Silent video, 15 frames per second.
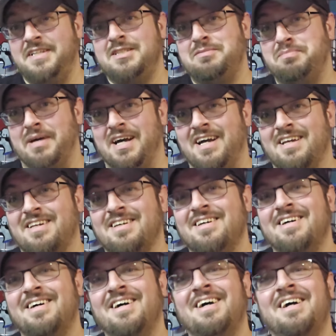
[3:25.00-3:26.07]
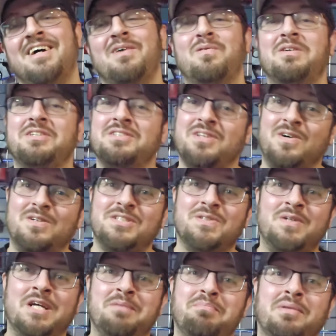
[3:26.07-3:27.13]
this pack, which is
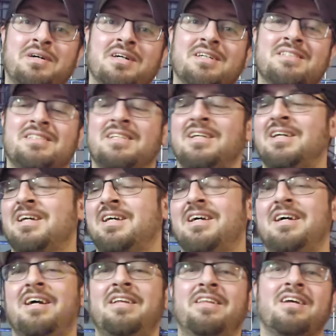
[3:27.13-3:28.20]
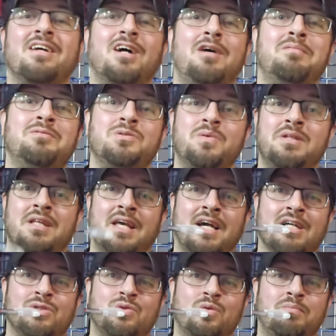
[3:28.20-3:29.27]
also $8, and it comes with the
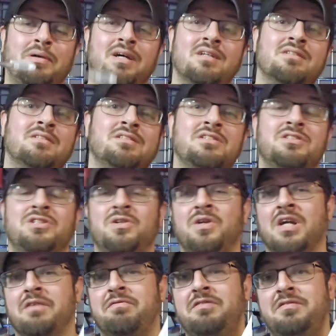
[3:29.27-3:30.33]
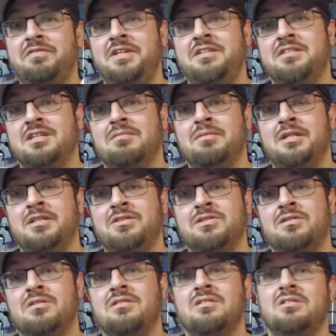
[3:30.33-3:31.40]
actual pens. So you get 50 some
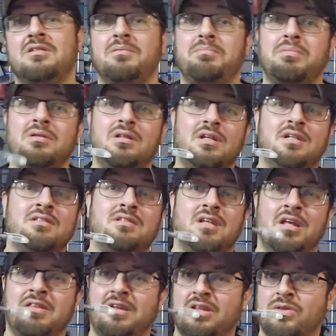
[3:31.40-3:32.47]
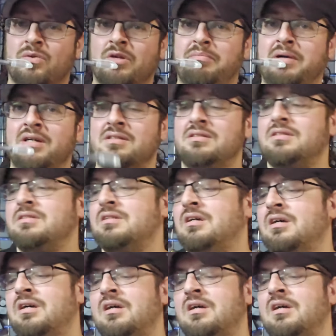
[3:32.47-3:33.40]
inserts plus I think 3 pens.